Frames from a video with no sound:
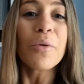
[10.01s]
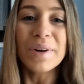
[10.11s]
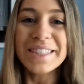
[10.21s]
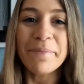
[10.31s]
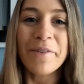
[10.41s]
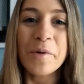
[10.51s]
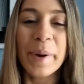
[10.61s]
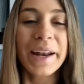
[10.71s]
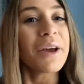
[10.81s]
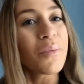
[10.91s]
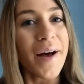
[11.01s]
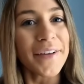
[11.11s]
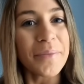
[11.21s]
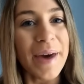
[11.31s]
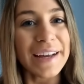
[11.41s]
What's up everybody?
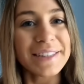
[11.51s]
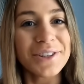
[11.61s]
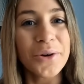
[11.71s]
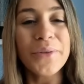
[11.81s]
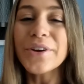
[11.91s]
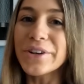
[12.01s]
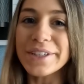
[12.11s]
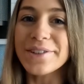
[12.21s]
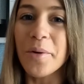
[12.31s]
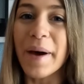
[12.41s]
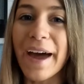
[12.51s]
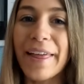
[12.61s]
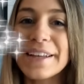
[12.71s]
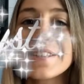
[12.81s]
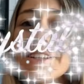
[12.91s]
Welcome back to the Krystal
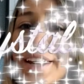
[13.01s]
Palace.